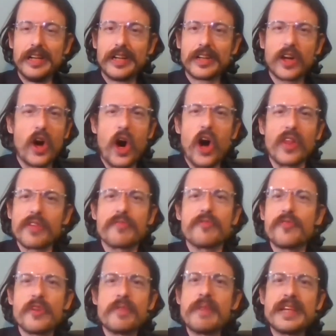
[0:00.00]
all the
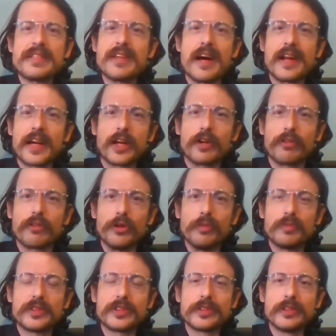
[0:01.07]
Freemasonic
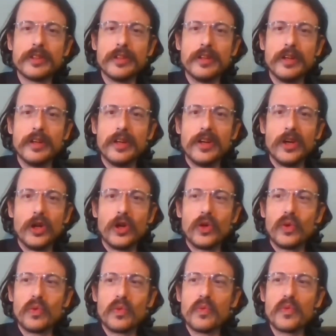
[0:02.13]
groups
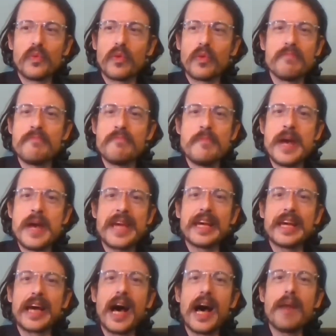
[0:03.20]
were
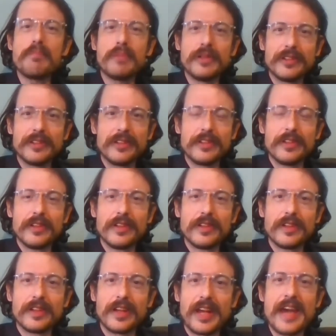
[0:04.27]
making up
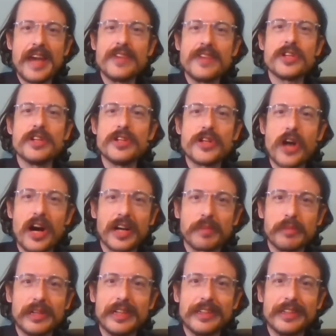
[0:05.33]
ancient
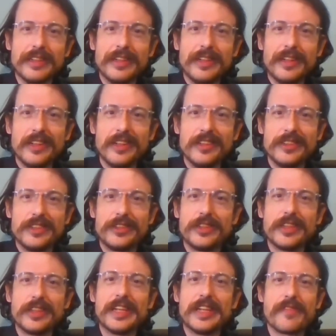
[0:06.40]
dogma to
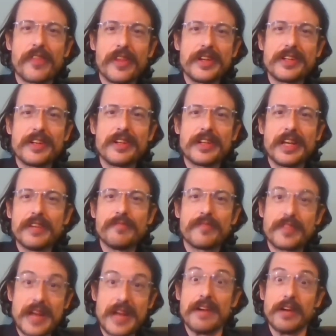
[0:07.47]
give
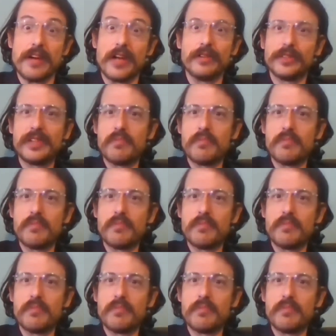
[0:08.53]
tarot some